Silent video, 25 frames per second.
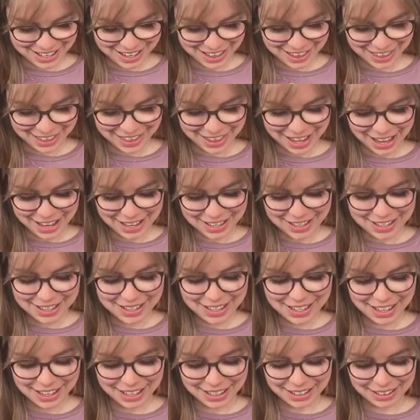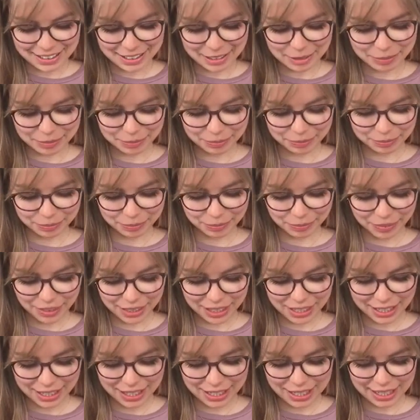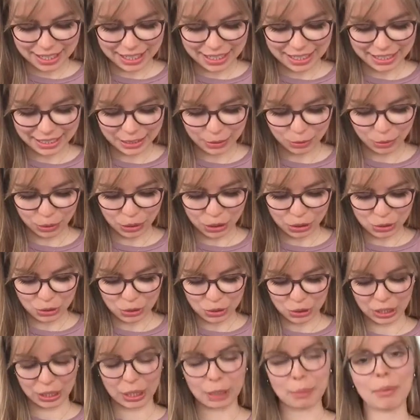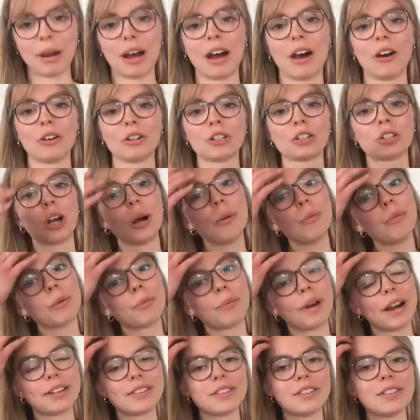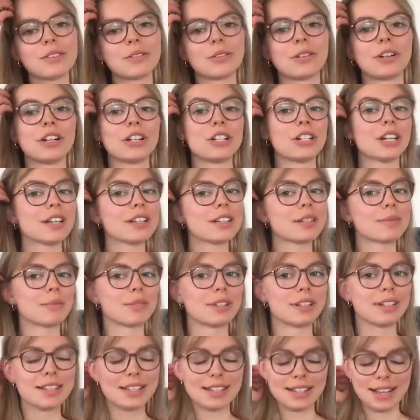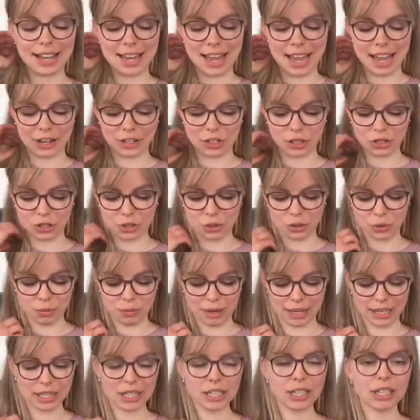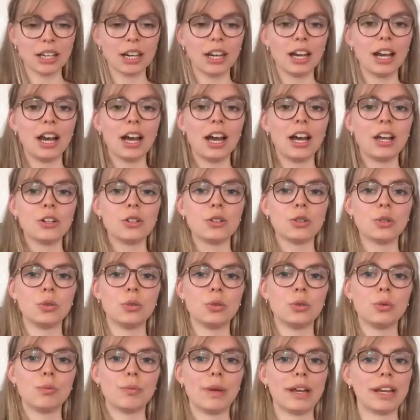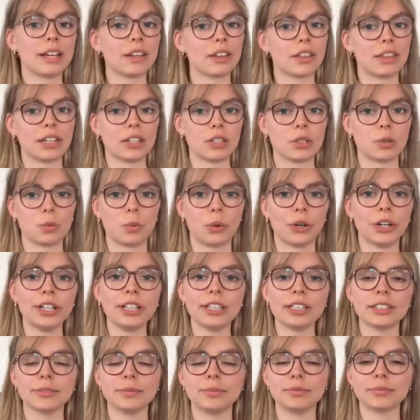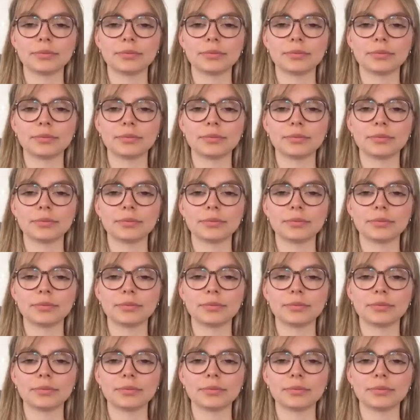Then I wanted to talk about compromises or adjustments I had to make things work.